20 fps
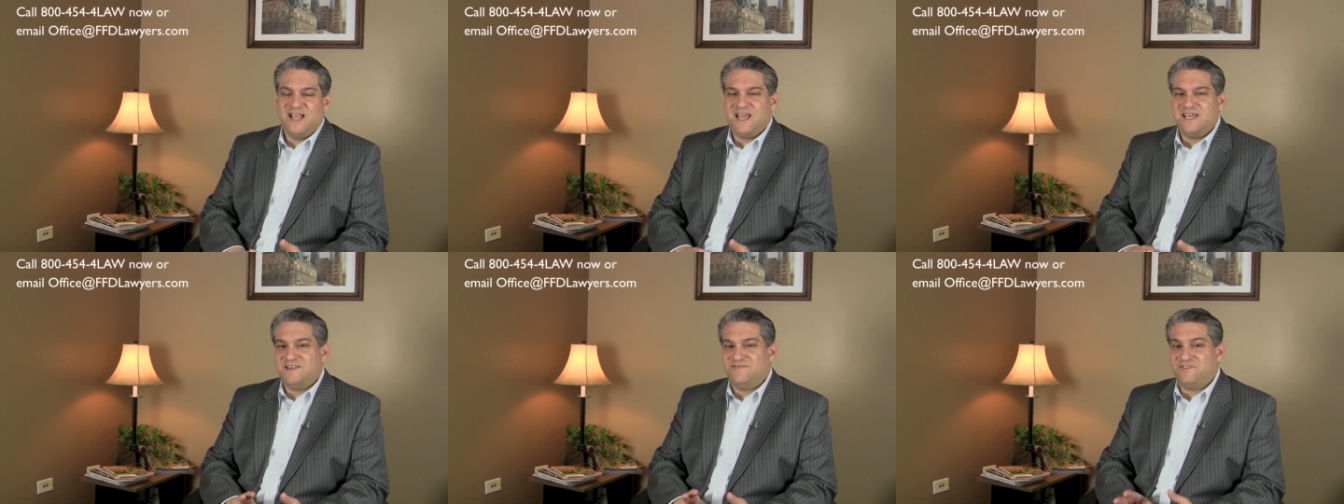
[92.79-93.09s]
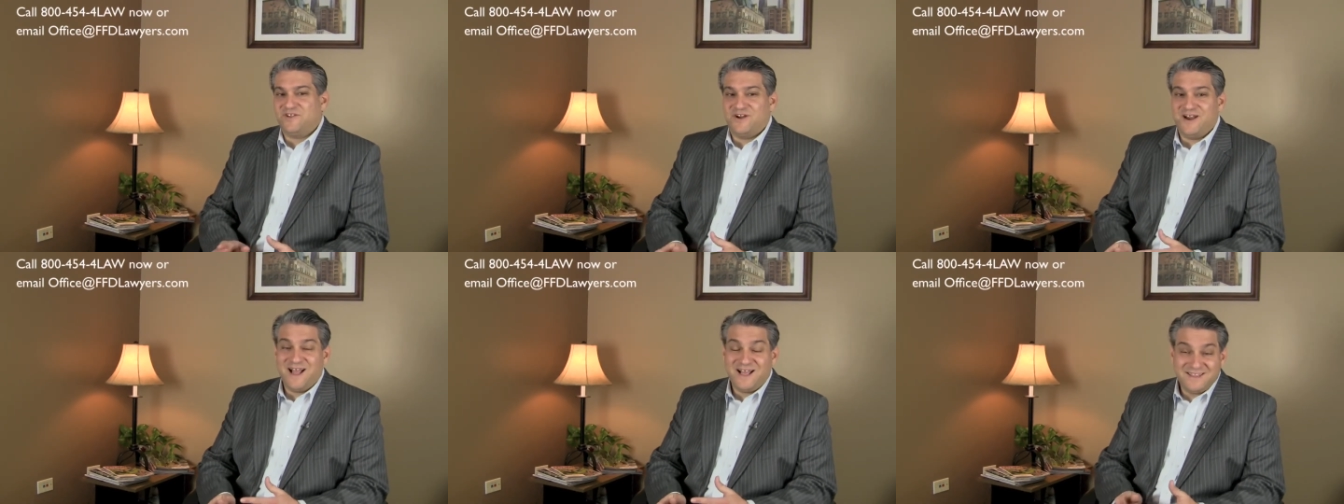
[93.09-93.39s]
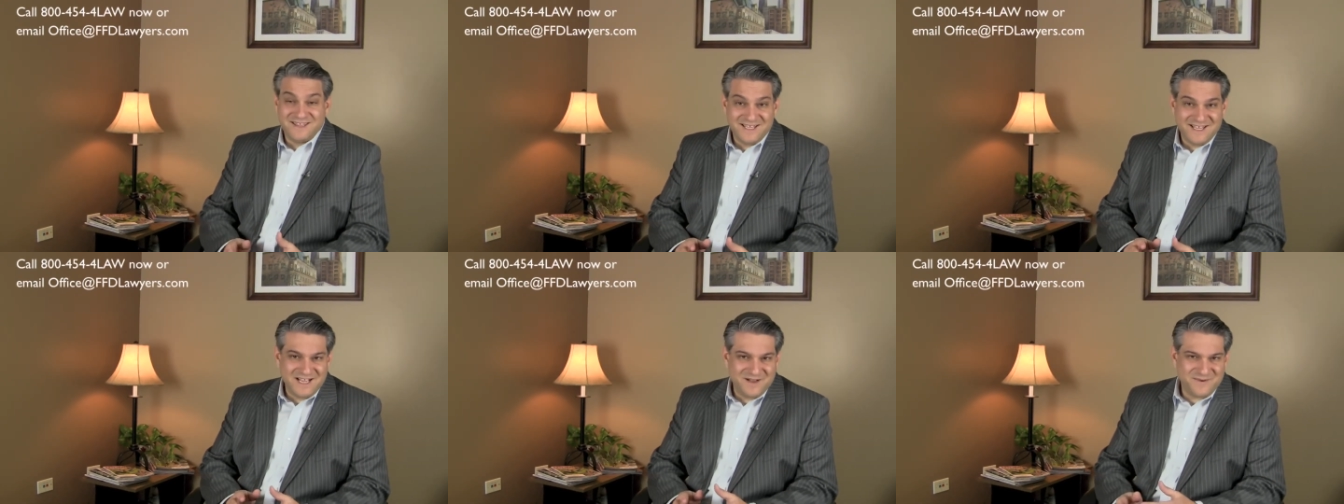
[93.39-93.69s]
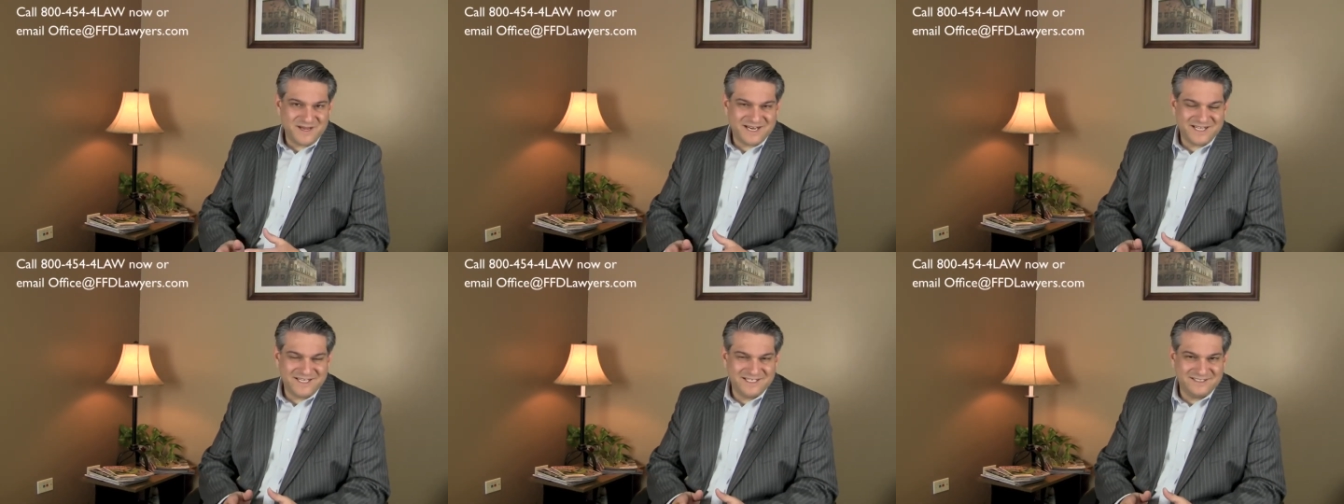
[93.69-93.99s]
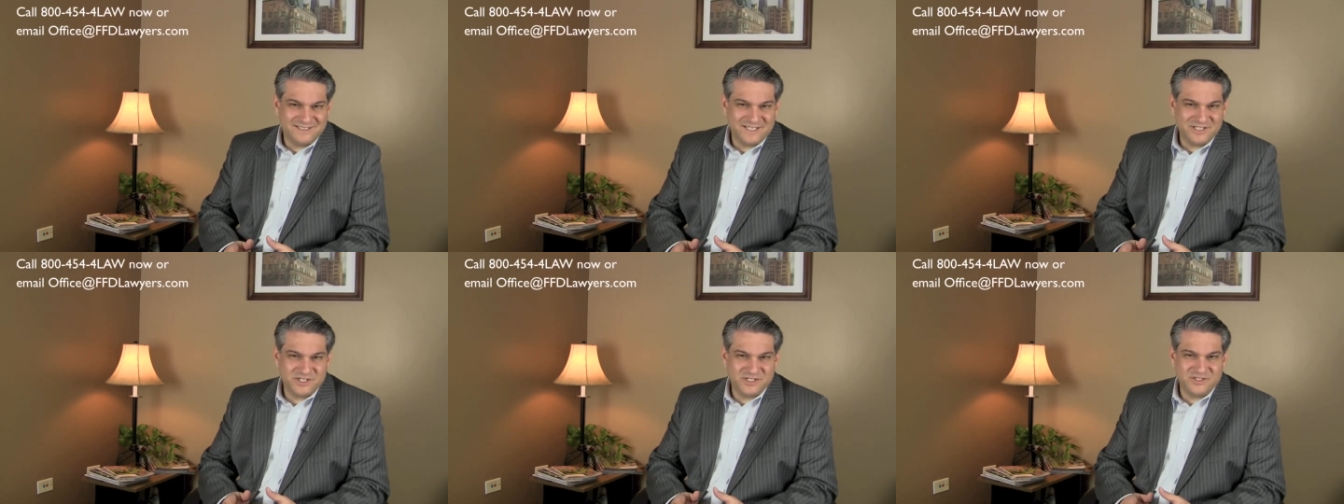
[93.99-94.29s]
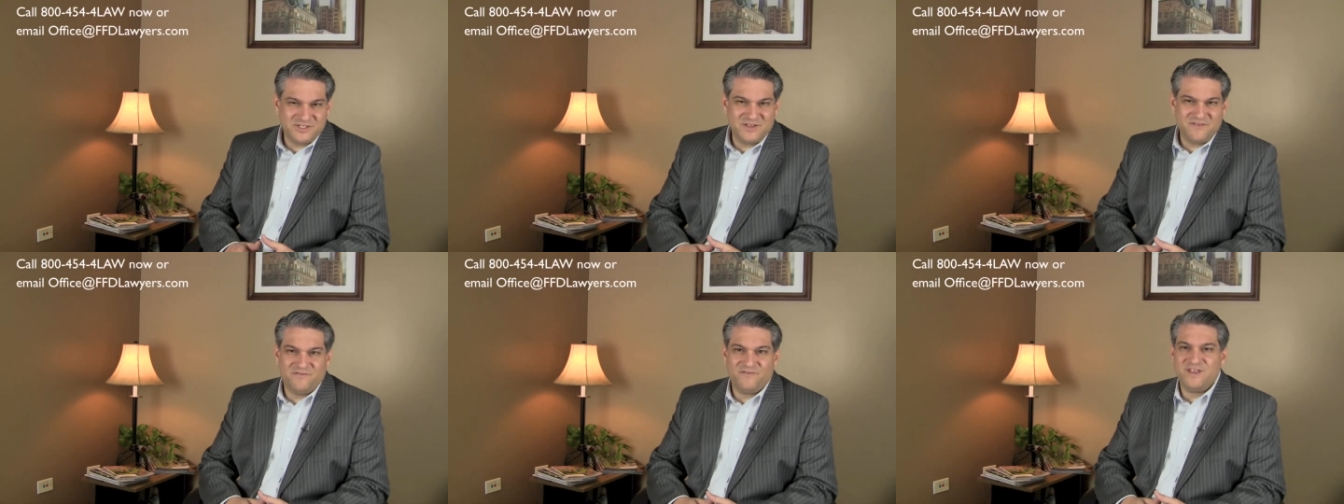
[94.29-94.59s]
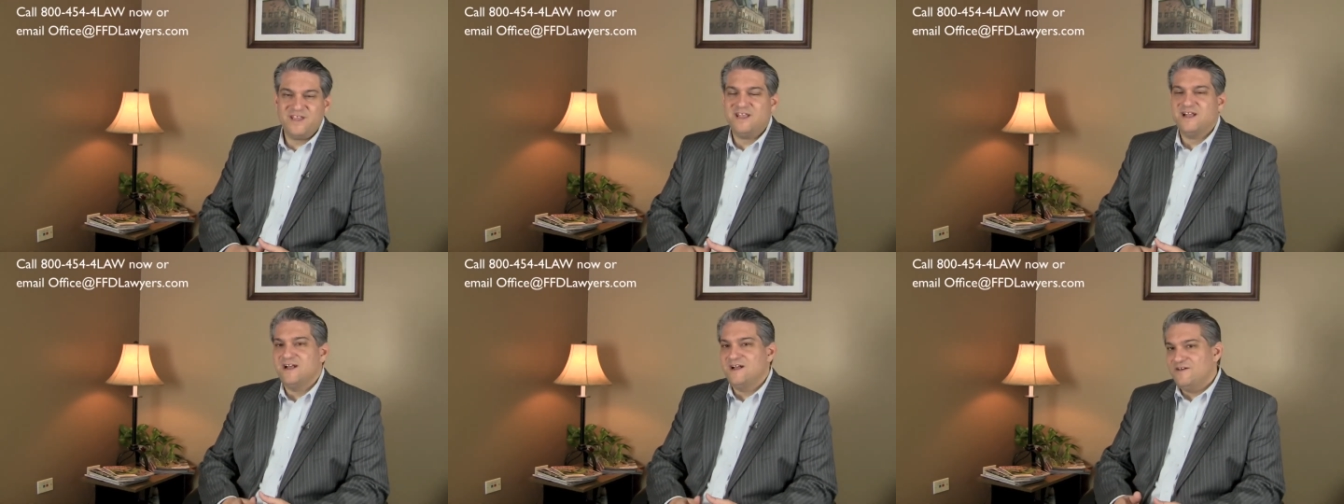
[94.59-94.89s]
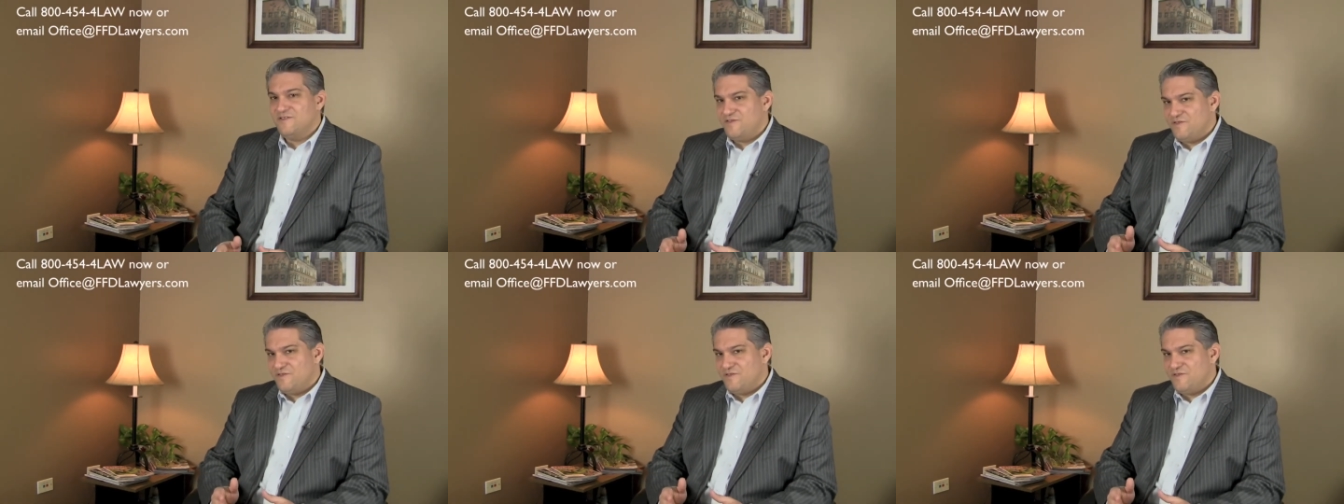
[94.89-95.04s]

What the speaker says: and if they're not thinking about a contingency fee,